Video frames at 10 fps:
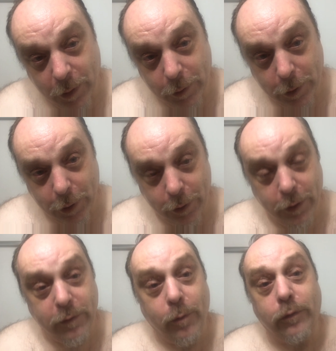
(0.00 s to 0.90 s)
to be clear,
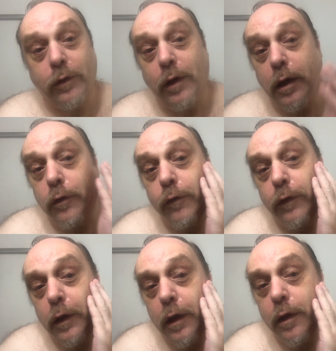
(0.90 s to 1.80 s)
and it's supposed to tighten your
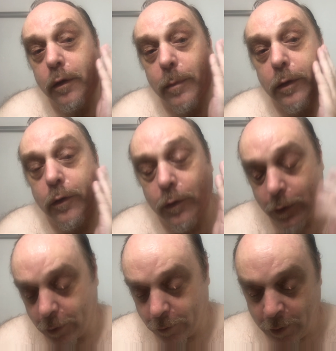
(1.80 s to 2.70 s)
skin and make
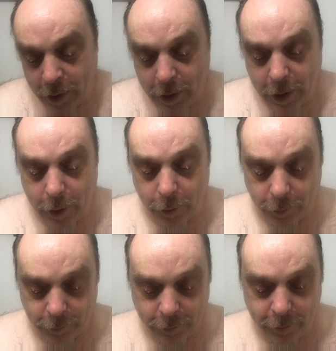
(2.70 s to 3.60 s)
your
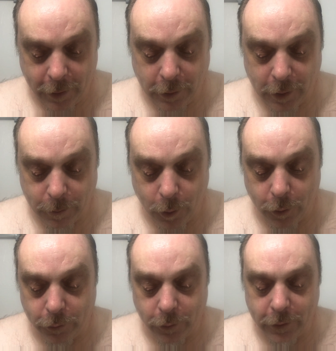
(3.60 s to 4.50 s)
hair stand up
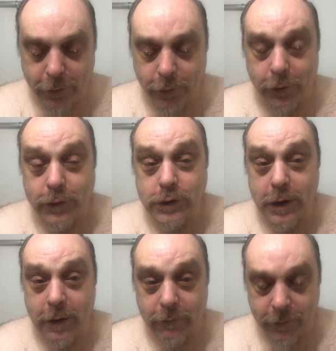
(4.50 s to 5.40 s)
more, so it's easier to
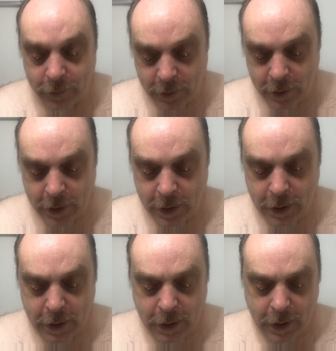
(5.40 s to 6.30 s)
shave.
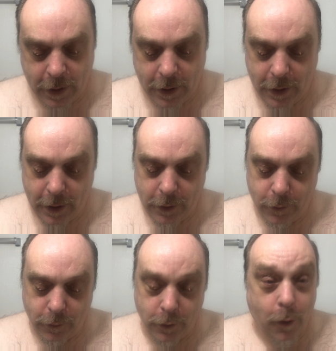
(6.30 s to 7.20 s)
I
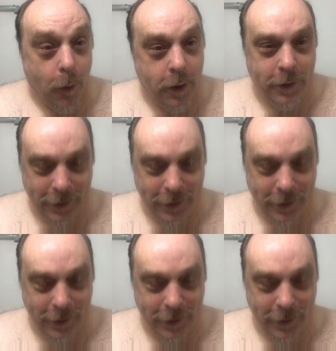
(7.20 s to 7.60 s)
don't know.